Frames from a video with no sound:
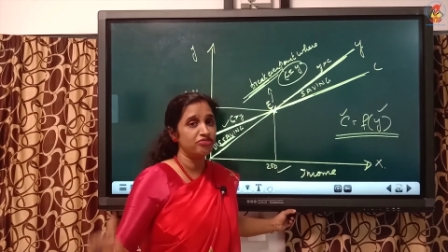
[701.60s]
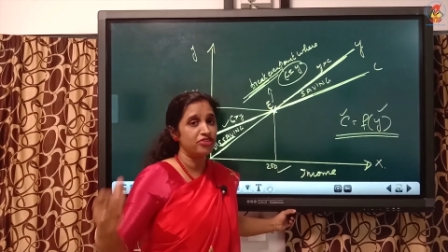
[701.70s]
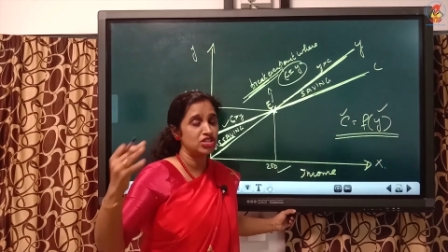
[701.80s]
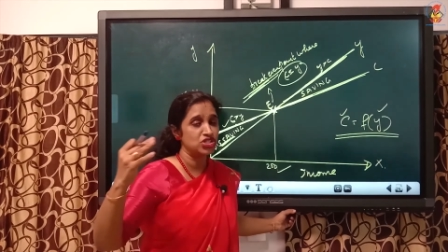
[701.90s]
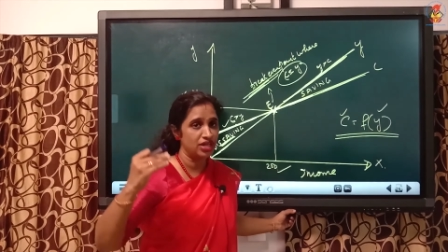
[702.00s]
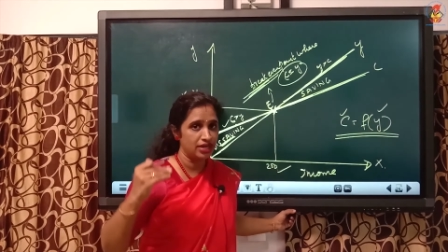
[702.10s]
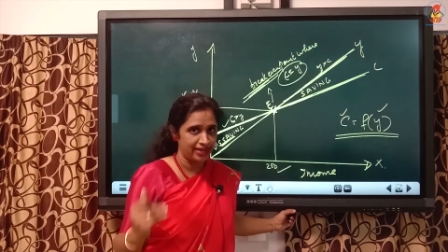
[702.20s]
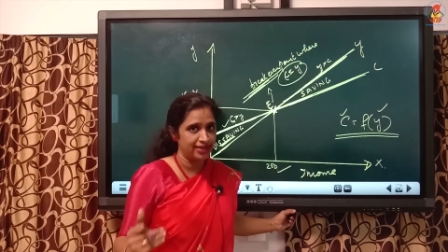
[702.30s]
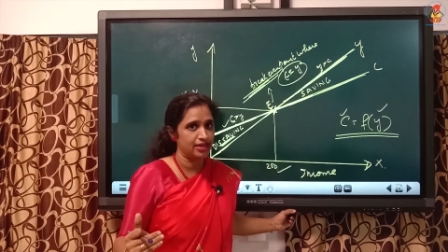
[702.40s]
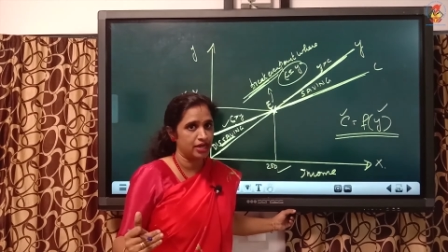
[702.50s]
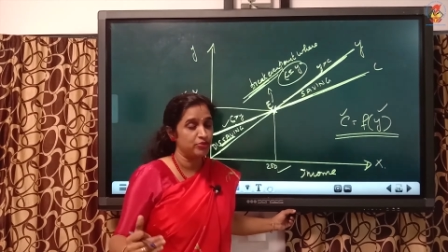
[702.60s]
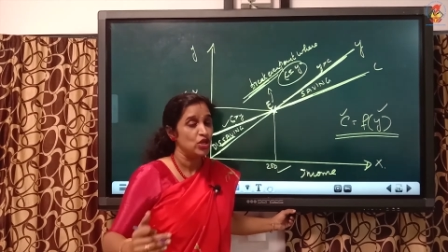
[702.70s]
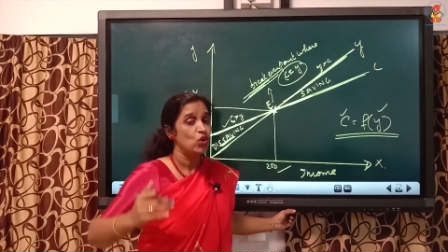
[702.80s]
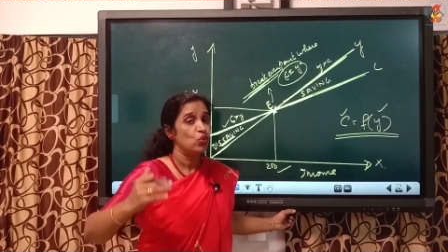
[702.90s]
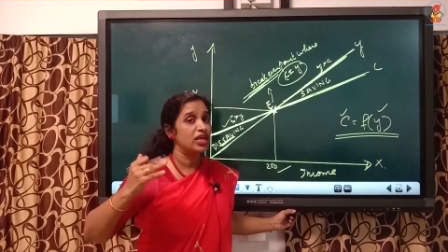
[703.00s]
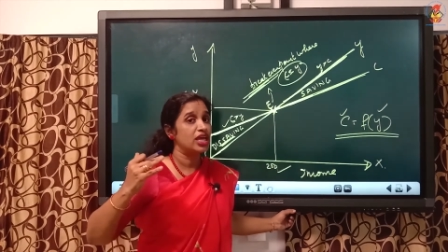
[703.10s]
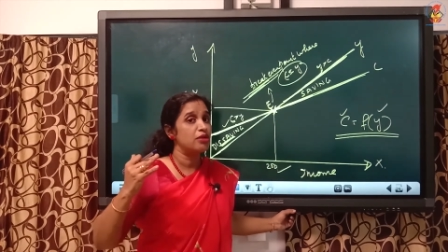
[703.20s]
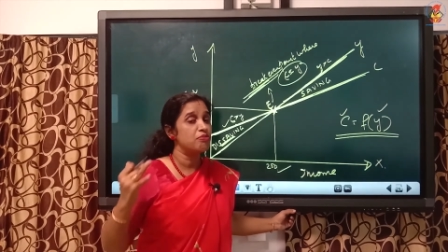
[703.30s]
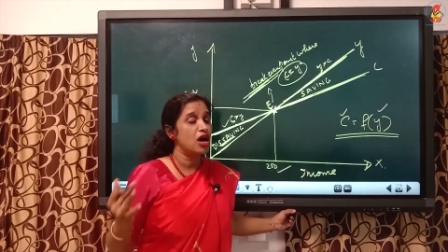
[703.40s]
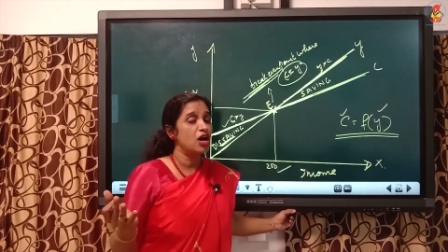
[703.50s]
function diagram, we
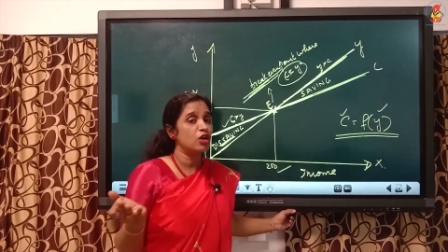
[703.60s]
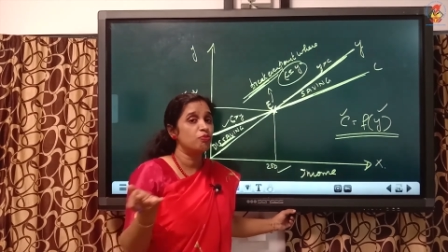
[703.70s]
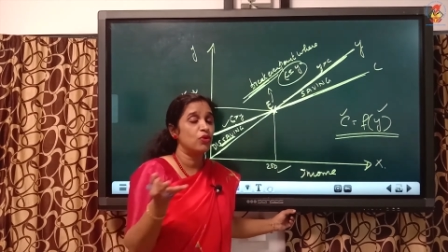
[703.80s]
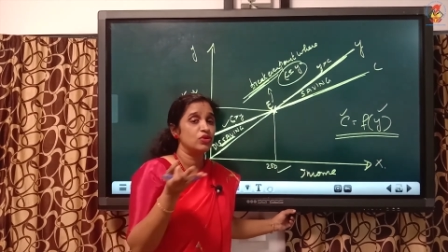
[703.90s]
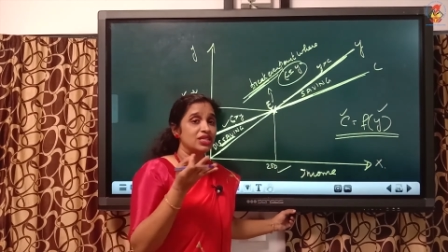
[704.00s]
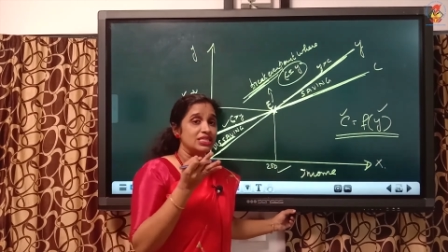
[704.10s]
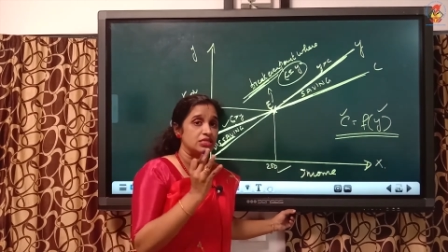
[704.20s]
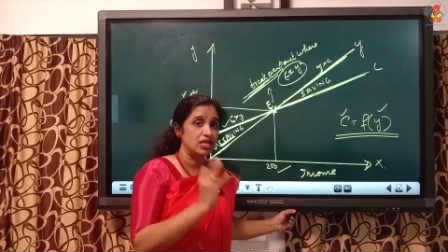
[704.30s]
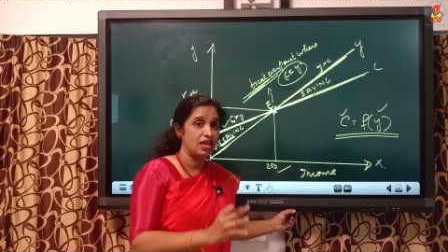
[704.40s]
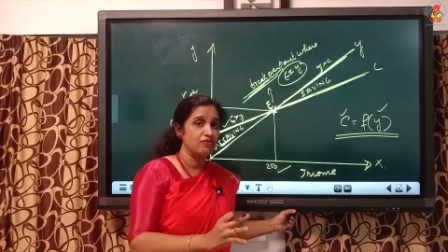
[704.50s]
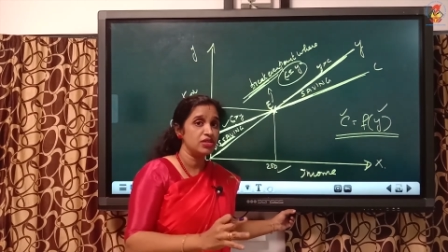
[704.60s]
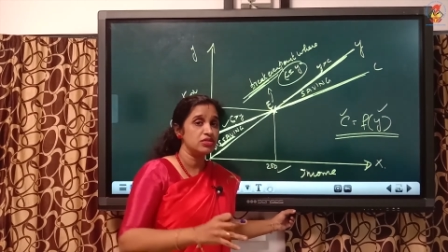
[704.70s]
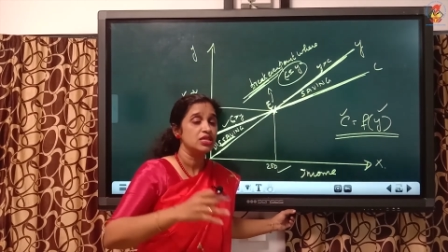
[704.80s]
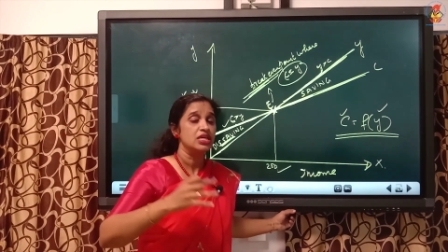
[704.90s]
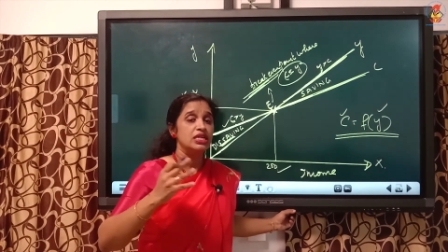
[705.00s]
can mark both savings,